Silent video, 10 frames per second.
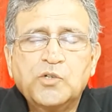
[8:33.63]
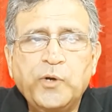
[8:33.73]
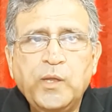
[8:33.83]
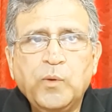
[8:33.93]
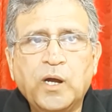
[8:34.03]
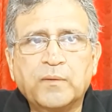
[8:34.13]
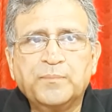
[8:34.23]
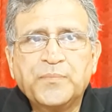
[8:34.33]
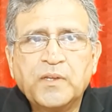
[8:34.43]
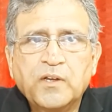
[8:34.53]
21.
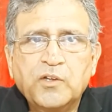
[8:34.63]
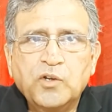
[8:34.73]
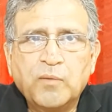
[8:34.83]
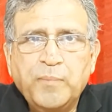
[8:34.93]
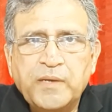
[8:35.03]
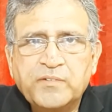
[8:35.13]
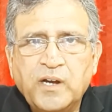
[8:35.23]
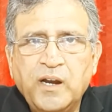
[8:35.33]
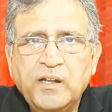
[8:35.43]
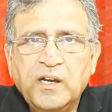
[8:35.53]
Your
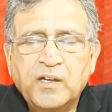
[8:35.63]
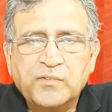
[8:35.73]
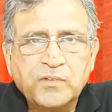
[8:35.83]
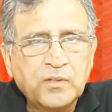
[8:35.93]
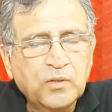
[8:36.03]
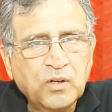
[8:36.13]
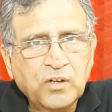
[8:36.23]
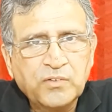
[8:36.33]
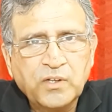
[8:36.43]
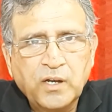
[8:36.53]
best ideas,
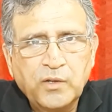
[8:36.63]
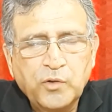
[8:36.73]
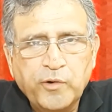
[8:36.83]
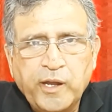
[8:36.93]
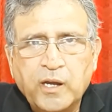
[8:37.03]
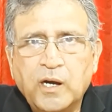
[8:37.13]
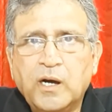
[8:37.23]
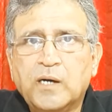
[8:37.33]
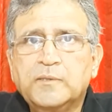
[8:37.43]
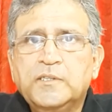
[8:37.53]
those
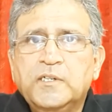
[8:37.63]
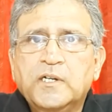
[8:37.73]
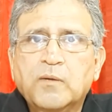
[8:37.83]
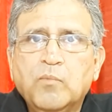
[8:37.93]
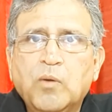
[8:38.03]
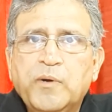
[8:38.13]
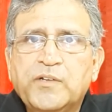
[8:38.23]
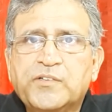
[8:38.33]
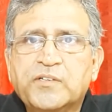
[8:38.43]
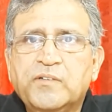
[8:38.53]
eureka
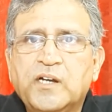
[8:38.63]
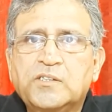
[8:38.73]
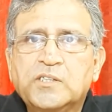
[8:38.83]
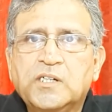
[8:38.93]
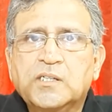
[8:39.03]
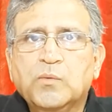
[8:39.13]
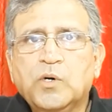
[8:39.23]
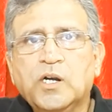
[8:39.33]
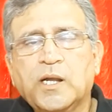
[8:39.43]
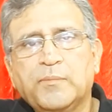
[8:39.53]
moments that turn the
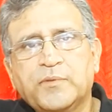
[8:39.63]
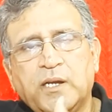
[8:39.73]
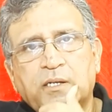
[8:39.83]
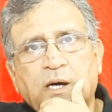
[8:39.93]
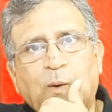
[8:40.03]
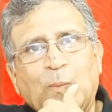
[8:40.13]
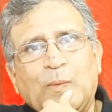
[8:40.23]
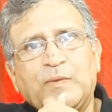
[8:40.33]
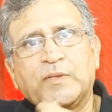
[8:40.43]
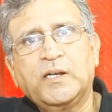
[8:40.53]
world upside
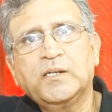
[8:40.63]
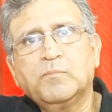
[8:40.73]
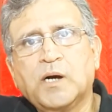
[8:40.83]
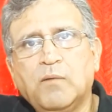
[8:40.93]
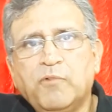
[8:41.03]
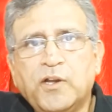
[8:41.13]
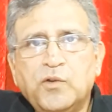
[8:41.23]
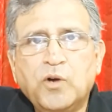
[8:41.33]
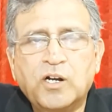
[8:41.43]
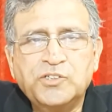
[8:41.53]
down, seldom come
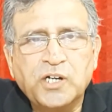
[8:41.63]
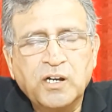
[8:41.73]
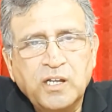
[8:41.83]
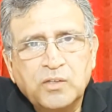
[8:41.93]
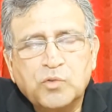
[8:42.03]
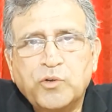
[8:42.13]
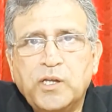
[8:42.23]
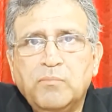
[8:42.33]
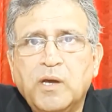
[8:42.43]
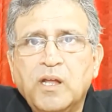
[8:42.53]
when you are juggling
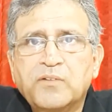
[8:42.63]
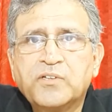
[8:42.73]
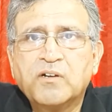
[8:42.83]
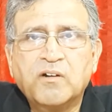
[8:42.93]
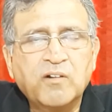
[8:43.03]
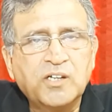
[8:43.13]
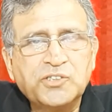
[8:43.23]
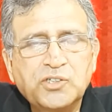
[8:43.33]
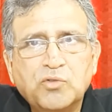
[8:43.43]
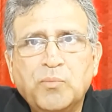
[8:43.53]
through emails,
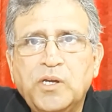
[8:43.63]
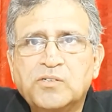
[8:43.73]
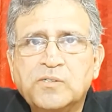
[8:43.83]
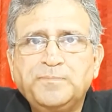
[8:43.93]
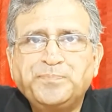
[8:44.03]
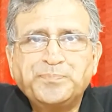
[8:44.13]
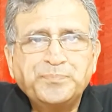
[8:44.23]
rushing to meet